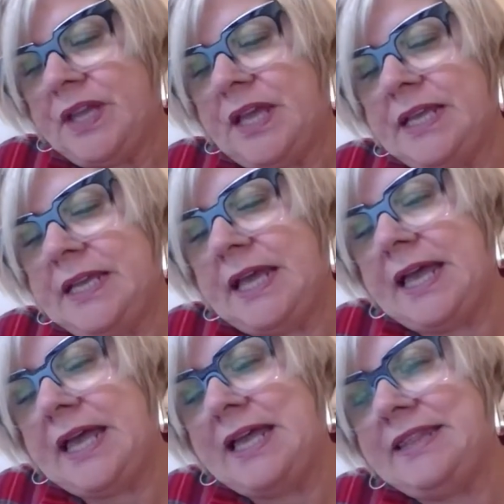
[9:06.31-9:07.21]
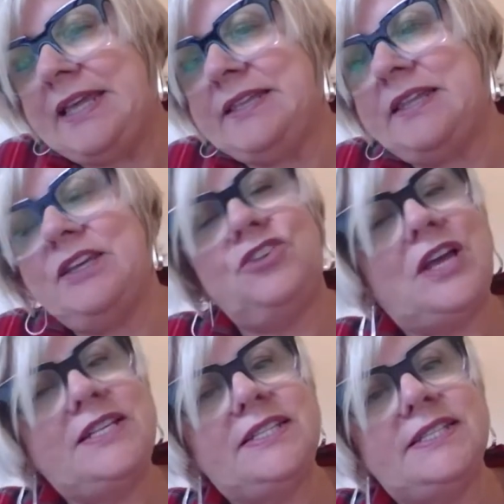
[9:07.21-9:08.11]
And I think that the
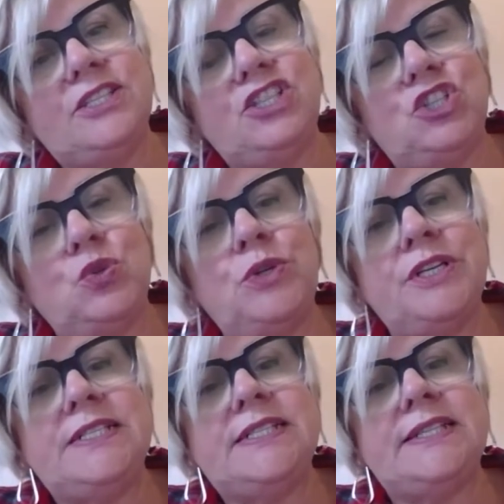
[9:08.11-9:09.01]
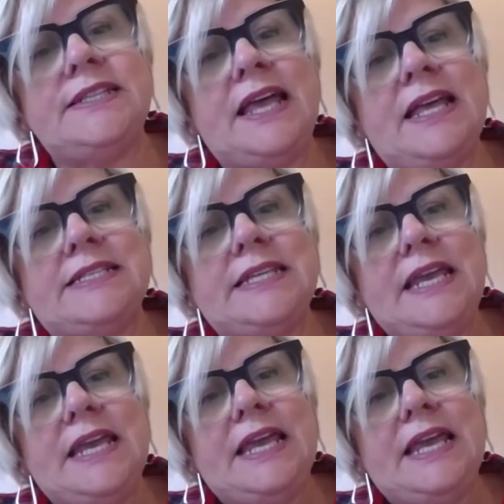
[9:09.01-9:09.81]
crisis has shown us that